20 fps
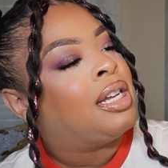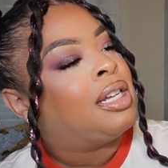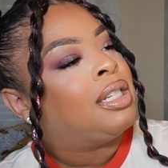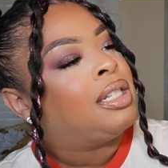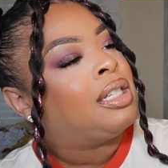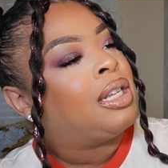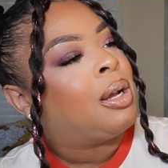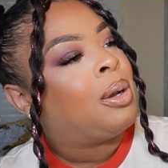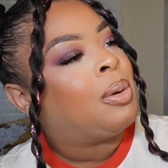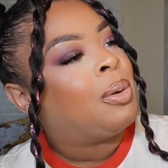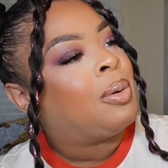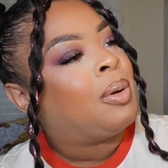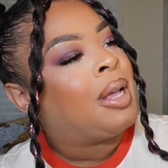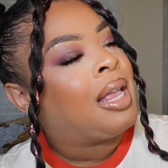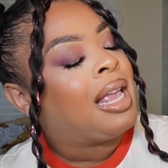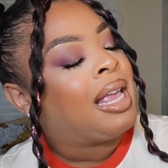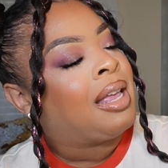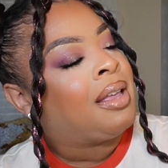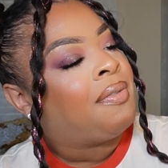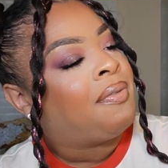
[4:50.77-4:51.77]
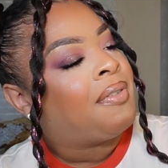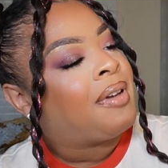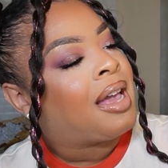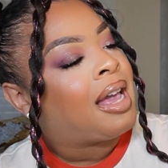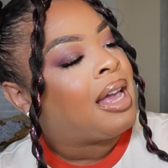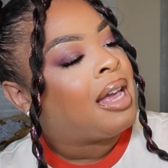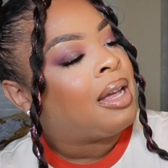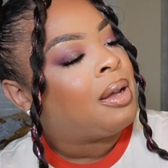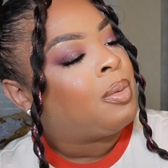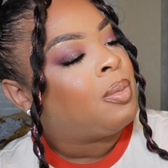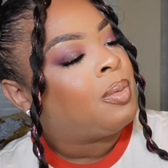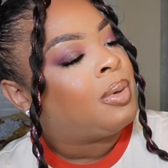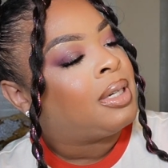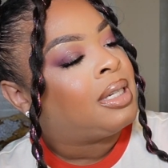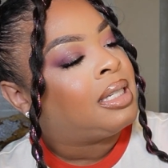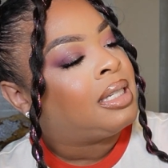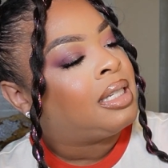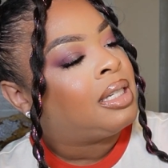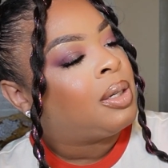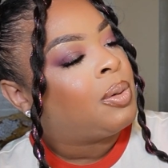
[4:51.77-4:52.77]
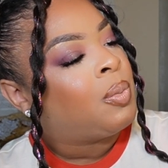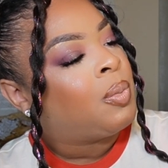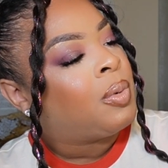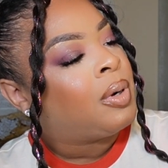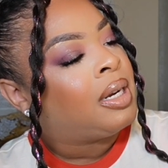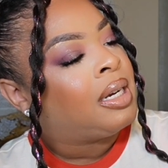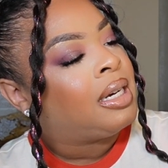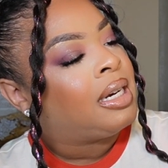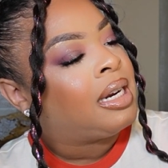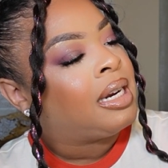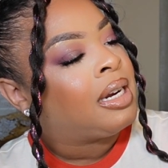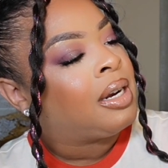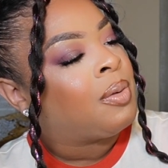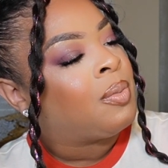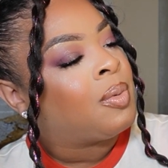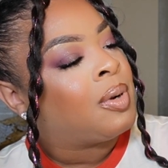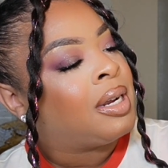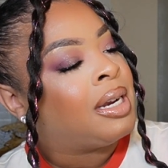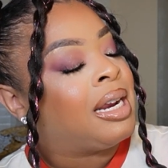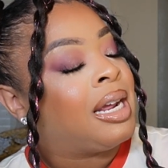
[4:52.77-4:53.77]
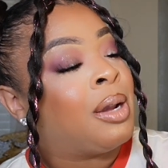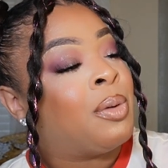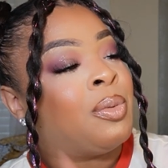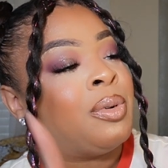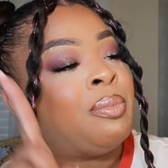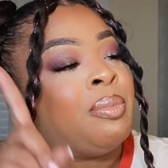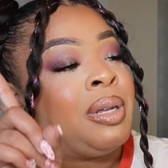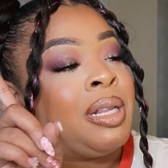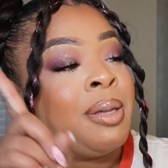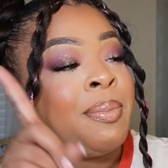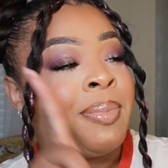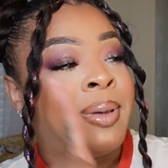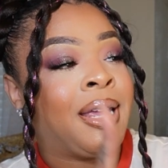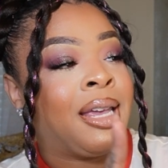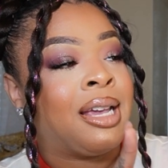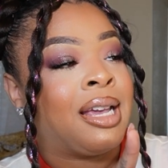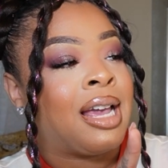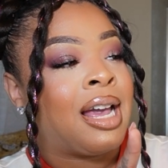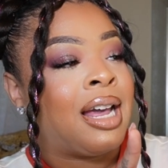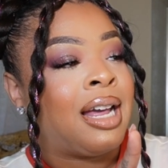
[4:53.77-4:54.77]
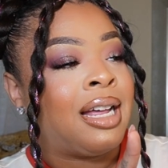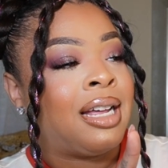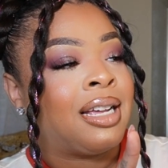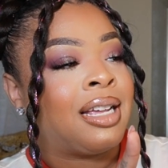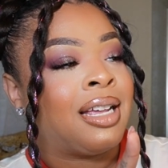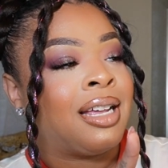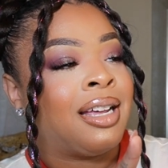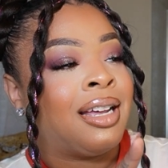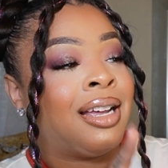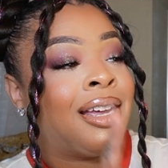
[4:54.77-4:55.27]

So if I was to want anyone, it would be the peacock,